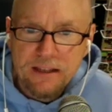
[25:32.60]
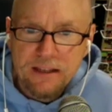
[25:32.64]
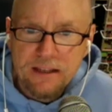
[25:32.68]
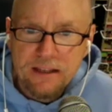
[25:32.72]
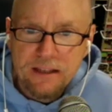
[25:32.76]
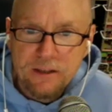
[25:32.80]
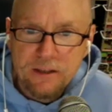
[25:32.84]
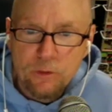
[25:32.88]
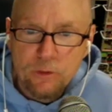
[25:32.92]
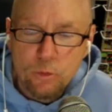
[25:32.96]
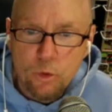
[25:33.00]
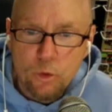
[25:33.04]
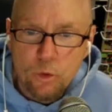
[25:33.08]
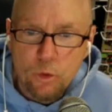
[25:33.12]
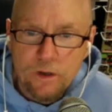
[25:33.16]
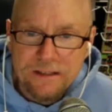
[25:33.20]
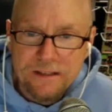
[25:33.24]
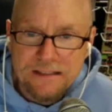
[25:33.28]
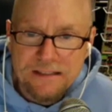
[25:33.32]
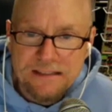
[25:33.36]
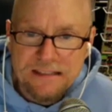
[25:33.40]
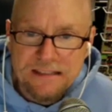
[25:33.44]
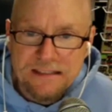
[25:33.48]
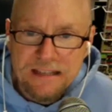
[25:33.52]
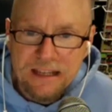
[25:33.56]
in
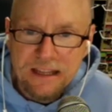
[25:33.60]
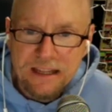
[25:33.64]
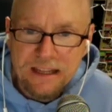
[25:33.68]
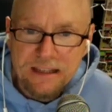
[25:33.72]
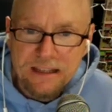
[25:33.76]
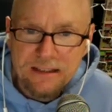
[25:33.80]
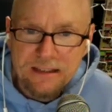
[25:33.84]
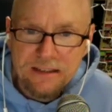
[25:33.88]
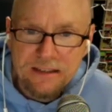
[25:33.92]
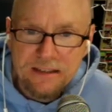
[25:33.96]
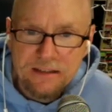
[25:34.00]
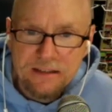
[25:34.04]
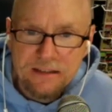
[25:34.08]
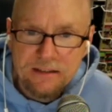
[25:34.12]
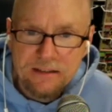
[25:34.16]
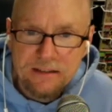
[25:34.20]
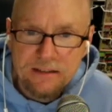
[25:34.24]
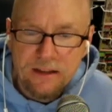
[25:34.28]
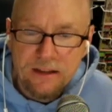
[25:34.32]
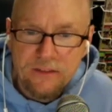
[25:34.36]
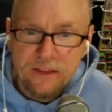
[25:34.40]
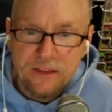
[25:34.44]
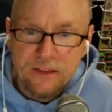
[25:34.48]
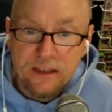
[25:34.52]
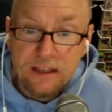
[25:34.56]
110,
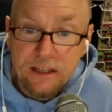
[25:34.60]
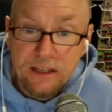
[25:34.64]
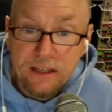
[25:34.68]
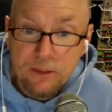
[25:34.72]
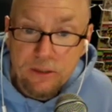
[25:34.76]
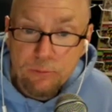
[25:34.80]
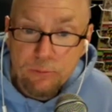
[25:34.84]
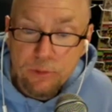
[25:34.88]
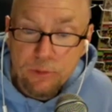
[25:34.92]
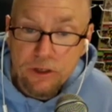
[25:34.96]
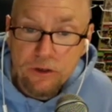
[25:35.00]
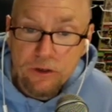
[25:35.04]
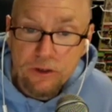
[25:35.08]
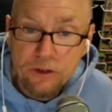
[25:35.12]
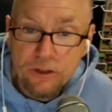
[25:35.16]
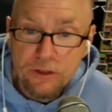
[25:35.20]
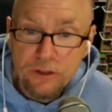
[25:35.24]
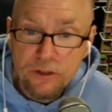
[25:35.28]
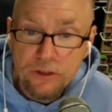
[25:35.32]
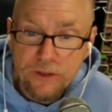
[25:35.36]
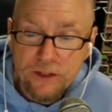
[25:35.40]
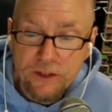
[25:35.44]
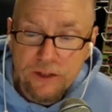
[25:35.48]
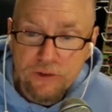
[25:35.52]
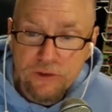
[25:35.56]
and then he appeared in
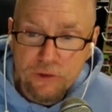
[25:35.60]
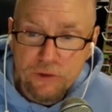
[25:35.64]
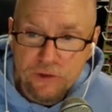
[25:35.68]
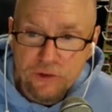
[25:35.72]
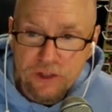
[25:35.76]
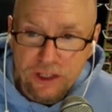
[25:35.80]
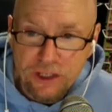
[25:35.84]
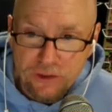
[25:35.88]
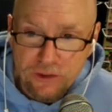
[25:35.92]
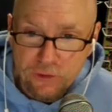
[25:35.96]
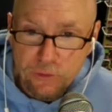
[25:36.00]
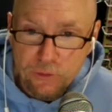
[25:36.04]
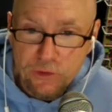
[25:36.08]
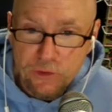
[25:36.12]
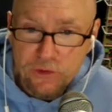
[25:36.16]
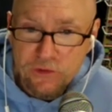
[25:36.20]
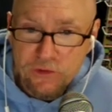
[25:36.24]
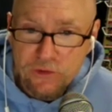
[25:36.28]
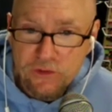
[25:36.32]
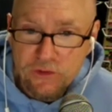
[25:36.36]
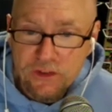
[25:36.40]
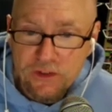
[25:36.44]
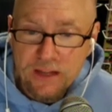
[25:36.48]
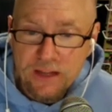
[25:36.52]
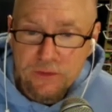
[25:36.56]
Avengers 6. So this
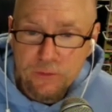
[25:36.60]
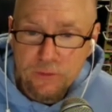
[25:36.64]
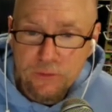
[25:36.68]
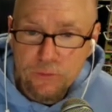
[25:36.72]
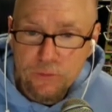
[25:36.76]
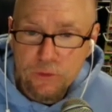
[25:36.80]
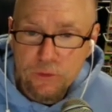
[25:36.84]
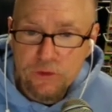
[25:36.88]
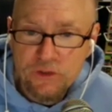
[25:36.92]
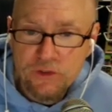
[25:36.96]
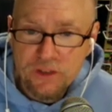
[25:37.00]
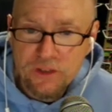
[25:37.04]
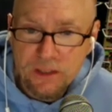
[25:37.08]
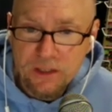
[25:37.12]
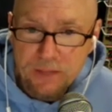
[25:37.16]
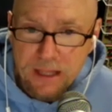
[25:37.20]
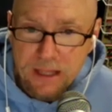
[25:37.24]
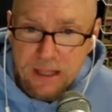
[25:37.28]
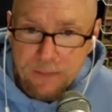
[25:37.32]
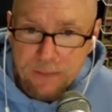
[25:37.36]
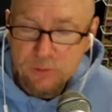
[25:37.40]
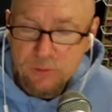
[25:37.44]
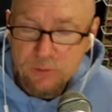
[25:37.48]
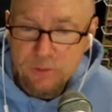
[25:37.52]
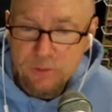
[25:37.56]
is not the first time
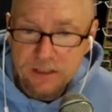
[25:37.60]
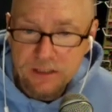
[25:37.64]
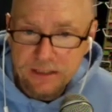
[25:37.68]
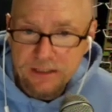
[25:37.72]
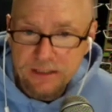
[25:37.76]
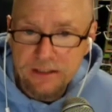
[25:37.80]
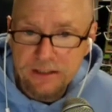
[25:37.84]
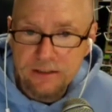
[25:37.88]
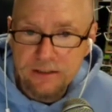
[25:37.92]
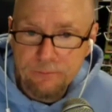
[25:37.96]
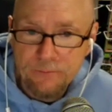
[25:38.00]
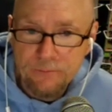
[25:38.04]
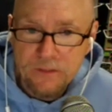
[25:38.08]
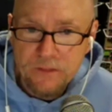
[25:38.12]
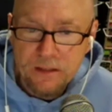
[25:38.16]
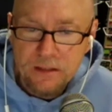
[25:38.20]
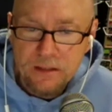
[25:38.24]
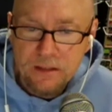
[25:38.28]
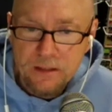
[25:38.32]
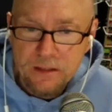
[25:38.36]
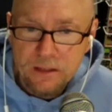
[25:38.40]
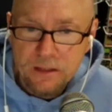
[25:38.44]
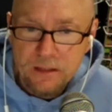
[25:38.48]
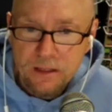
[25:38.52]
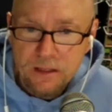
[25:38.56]
Cap's meeting him.
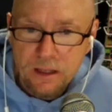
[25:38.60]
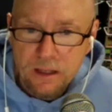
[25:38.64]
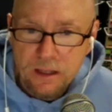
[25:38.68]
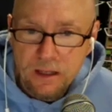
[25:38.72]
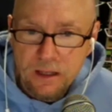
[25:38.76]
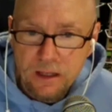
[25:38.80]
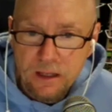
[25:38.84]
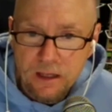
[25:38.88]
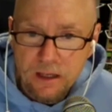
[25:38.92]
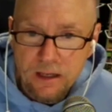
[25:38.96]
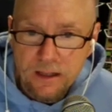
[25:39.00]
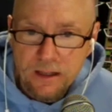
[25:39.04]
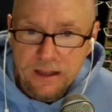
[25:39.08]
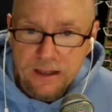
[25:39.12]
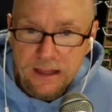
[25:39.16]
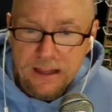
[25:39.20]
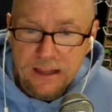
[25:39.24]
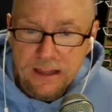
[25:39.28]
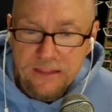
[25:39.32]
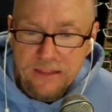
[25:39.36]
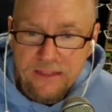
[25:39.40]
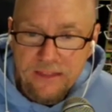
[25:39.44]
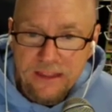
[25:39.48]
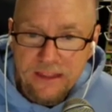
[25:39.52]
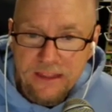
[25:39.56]

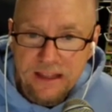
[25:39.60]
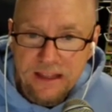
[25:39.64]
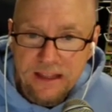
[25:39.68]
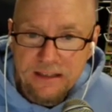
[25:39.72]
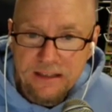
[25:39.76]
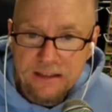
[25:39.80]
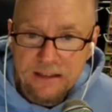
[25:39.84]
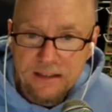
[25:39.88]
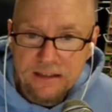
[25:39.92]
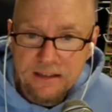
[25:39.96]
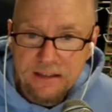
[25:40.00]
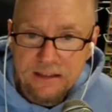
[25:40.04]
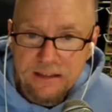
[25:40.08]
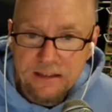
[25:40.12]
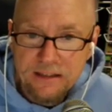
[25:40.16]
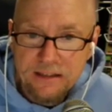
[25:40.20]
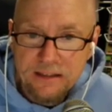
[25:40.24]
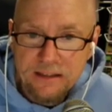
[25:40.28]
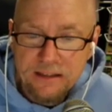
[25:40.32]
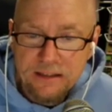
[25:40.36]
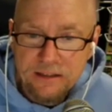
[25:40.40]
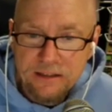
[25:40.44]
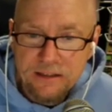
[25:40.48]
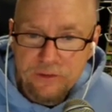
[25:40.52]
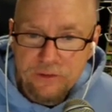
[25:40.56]
And then
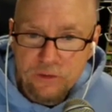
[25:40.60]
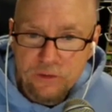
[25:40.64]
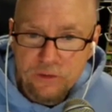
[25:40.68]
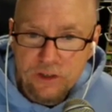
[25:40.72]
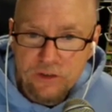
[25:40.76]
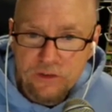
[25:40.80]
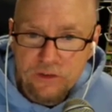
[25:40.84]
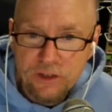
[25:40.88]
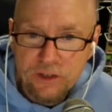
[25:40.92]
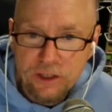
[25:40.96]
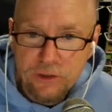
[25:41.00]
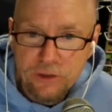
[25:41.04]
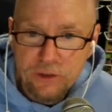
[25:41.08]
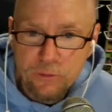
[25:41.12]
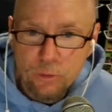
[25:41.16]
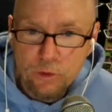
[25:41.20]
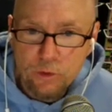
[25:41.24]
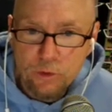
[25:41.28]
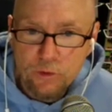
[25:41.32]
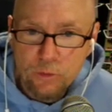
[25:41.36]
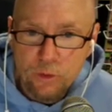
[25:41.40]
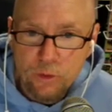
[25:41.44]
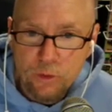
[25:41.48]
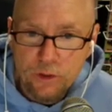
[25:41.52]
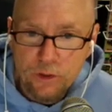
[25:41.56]
Strange Tales
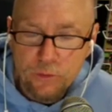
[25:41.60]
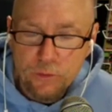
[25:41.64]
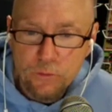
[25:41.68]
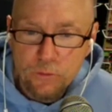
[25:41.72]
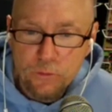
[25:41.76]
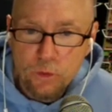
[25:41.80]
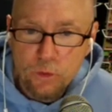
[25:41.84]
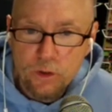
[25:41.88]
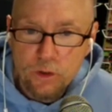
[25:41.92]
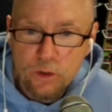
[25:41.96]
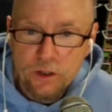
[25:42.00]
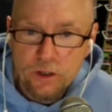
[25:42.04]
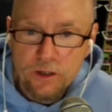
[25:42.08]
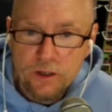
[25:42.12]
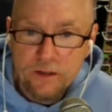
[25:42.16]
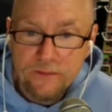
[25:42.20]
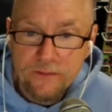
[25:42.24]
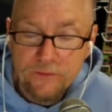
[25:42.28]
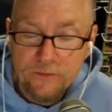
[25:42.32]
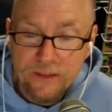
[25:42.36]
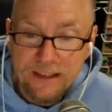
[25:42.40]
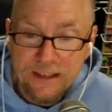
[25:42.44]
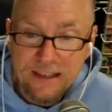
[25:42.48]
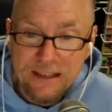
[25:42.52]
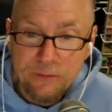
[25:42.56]
124.
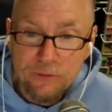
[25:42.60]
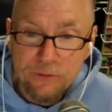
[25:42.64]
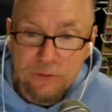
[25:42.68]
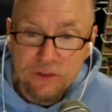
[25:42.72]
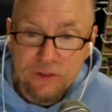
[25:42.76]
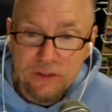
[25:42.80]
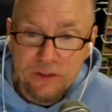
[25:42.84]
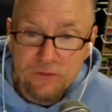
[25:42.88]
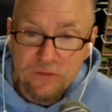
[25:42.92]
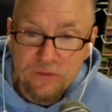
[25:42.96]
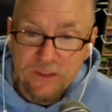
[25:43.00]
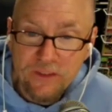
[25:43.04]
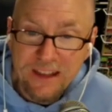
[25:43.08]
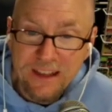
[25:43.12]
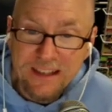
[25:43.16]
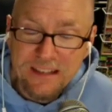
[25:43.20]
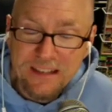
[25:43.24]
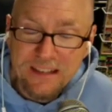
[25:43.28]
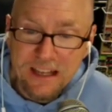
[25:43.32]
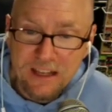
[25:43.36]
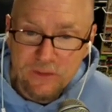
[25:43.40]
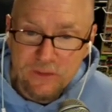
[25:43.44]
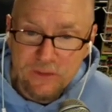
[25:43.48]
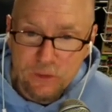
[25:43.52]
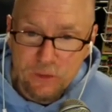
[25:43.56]
Then he was in
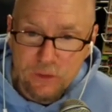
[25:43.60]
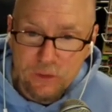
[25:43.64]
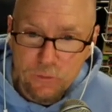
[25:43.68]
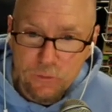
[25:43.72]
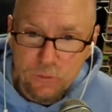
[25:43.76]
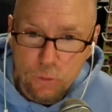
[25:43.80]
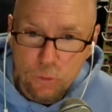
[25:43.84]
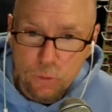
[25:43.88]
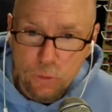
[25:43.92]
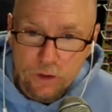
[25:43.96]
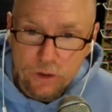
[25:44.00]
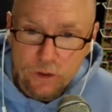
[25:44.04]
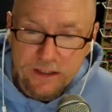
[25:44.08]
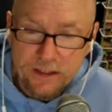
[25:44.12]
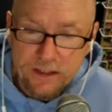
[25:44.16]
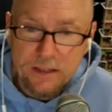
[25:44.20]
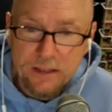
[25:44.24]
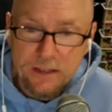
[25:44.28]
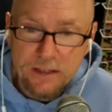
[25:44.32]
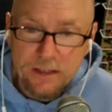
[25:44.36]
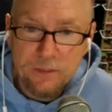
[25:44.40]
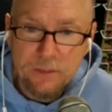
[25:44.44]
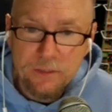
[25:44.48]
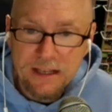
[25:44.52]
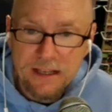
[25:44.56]
Fantastic Four,
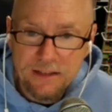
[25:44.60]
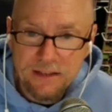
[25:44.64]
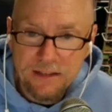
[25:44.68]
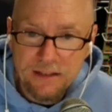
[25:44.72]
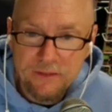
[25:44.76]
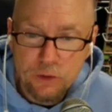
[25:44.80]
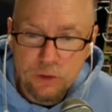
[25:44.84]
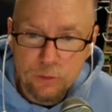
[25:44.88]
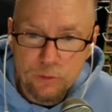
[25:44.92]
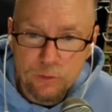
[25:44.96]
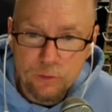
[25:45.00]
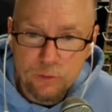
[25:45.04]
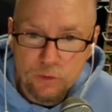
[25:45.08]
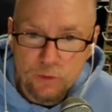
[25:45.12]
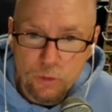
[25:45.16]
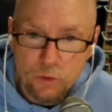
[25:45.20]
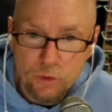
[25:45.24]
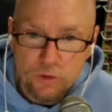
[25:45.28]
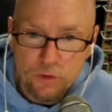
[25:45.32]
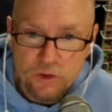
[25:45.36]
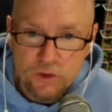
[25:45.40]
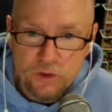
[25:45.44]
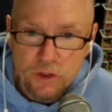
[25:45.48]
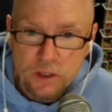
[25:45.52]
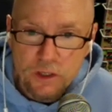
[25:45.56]
again battling the Human
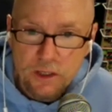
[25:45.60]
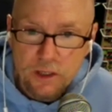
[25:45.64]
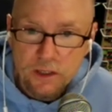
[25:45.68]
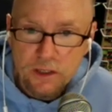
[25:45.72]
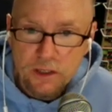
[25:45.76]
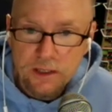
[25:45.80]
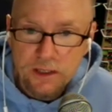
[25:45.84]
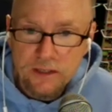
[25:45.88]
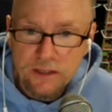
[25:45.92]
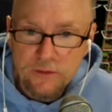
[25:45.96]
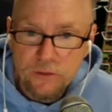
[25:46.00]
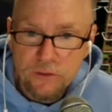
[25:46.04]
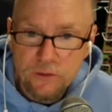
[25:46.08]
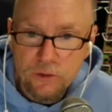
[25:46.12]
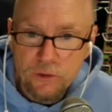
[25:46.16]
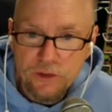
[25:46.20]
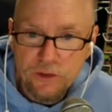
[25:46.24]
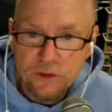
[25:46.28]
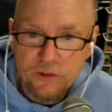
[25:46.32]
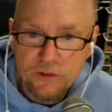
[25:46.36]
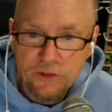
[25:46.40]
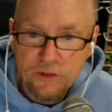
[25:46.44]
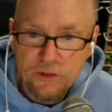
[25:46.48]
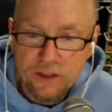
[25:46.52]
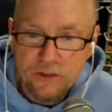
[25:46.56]
Torch in
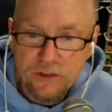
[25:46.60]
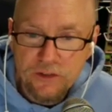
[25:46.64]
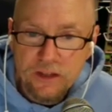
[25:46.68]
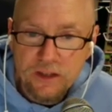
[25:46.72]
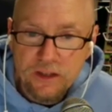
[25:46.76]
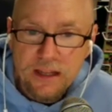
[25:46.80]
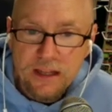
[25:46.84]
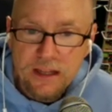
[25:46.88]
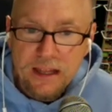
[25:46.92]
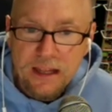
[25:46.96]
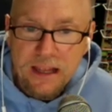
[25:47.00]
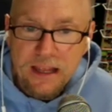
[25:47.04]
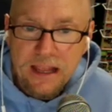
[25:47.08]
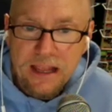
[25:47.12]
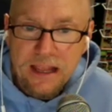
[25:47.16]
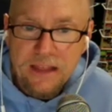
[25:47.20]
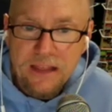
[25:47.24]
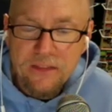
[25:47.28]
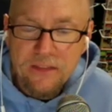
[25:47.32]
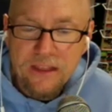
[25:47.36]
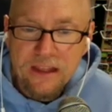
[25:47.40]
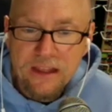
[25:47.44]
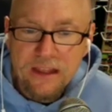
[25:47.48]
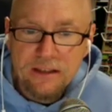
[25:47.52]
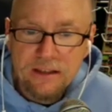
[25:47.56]
36.
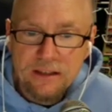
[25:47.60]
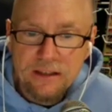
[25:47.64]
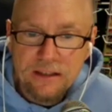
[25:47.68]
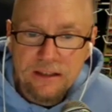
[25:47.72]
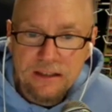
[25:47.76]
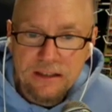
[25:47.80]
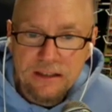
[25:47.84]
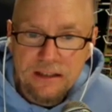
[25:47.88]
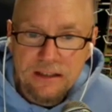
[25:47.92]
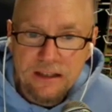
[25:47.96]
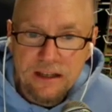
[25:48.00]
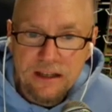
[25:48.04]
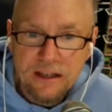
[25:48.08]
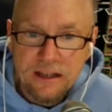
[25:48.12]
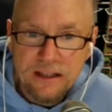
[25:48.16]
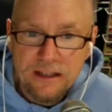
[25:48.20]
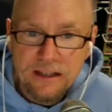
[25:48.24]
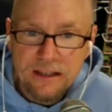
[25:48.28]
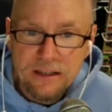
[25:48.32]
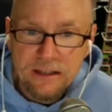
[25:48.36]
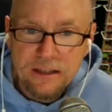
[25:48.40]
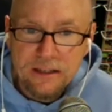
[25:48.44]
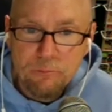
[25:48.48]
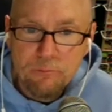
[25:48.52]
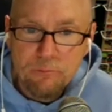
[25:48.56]
And then
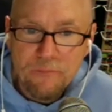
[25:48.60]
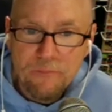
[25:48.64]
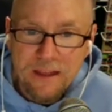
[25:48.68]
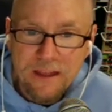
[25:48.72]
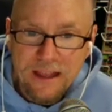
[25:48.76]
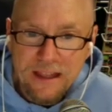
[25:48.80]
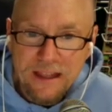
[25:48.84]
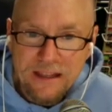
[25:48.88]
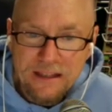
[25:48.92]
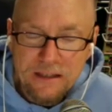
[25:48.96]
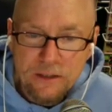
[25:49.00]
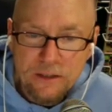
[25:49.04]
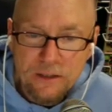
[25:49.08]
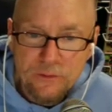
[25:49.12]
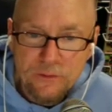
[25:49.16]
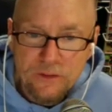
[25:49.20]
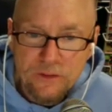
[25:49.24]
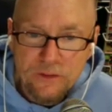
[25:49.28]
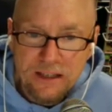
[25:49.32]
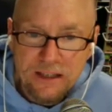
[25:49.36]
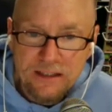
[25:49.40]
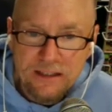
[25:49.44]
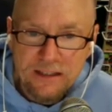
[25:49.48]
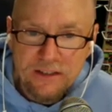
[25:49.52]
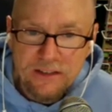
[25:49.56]
in May of
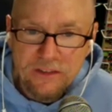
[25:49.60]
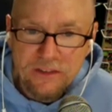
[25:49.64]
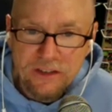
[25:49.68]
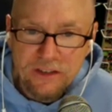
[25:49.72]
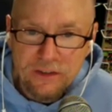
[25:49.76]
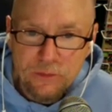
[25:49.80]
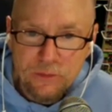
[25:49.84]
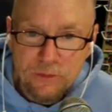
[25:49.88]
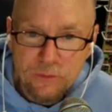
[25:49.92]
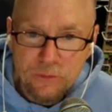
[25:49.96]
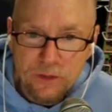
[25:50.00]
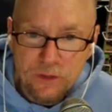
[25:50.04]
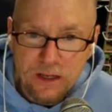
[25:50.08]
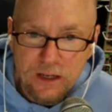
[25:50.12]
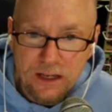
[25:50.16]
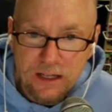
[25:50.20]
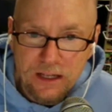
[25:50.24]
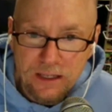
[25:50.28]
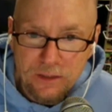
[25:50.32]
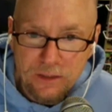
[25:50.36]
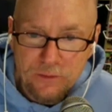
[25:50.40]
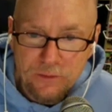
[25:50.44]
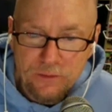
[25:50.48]
1965,